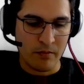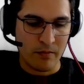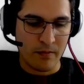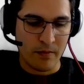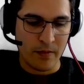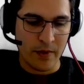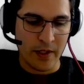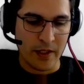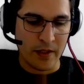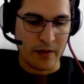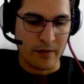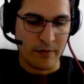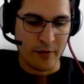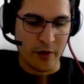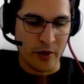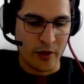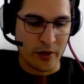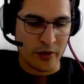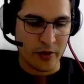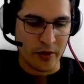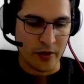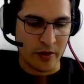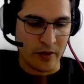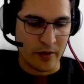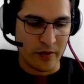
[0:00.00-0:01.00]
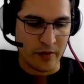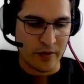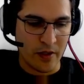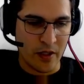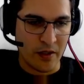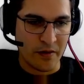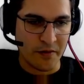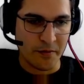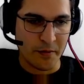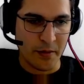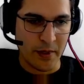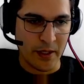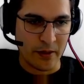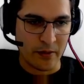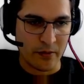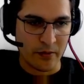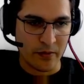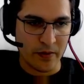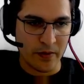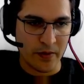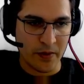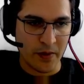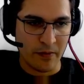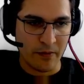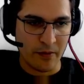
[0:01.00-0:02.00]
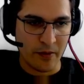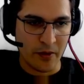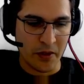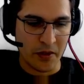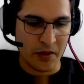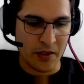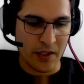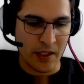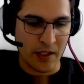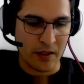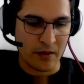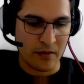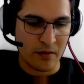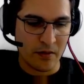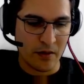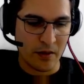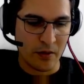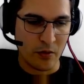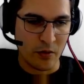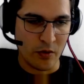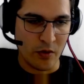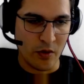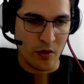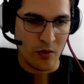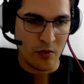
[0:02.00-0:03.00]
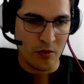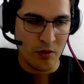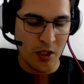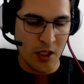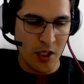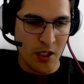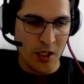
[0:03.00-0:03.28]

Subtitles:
any function like softmax, stuff like that, I don't know.